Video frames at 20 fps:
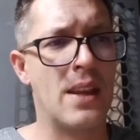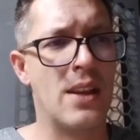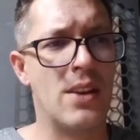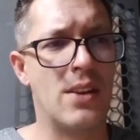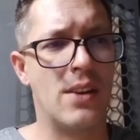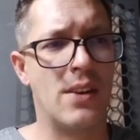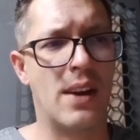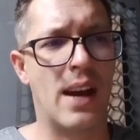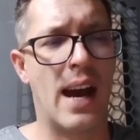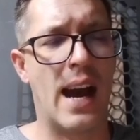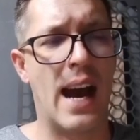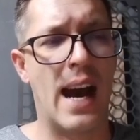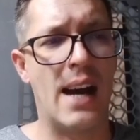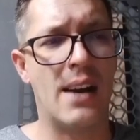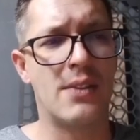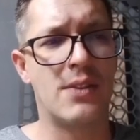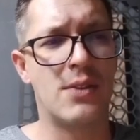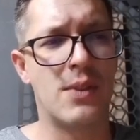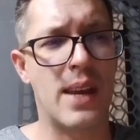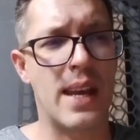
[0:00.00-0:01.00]
you know, how
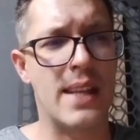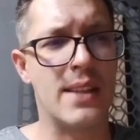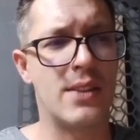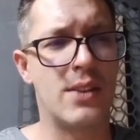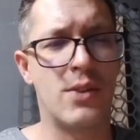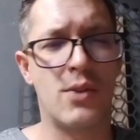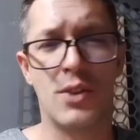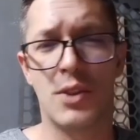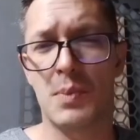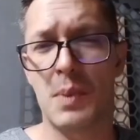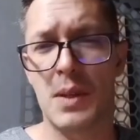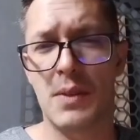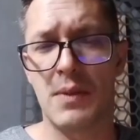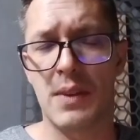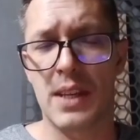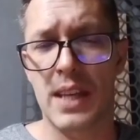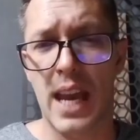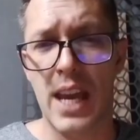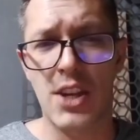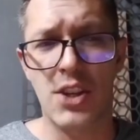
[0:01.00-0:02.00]
to enter your
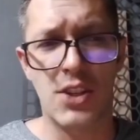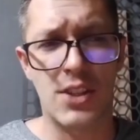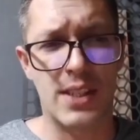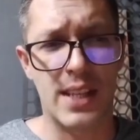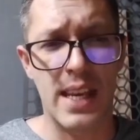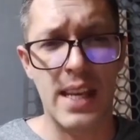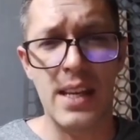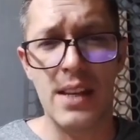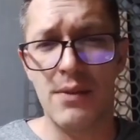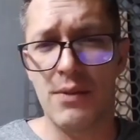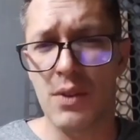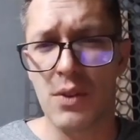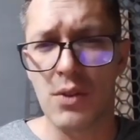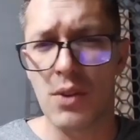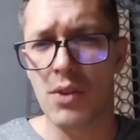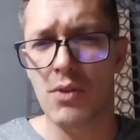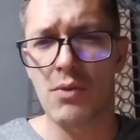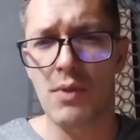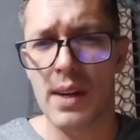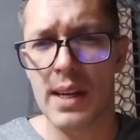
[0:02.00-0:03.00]
specifications in, if you're
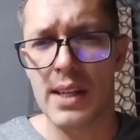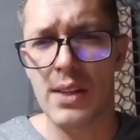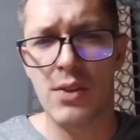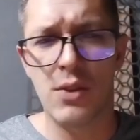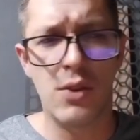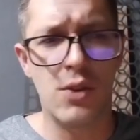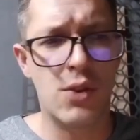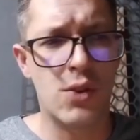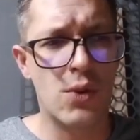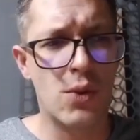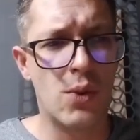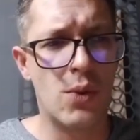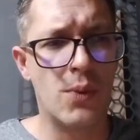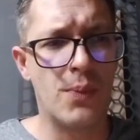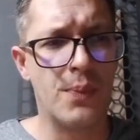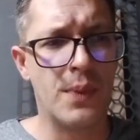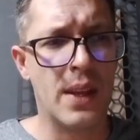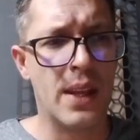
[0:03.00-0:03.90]
not really too sure,